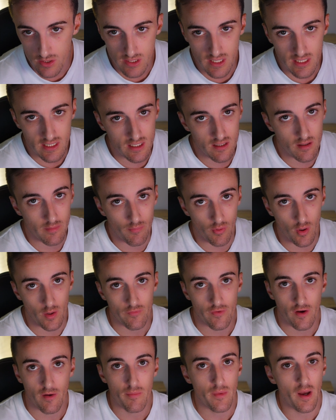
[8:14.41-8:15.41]
this is a prop
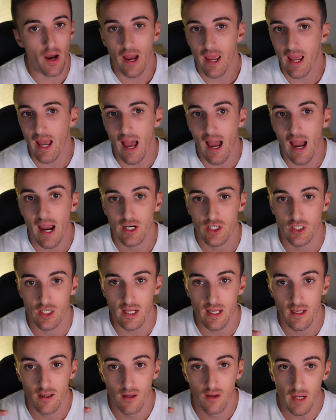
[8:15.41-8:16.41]
firm that I
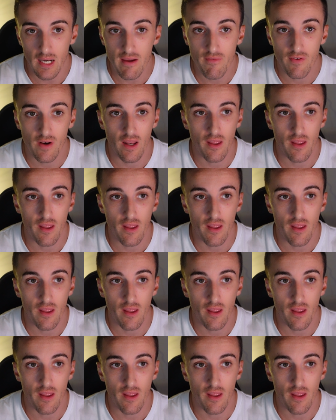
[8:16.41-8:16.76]
actually believe in.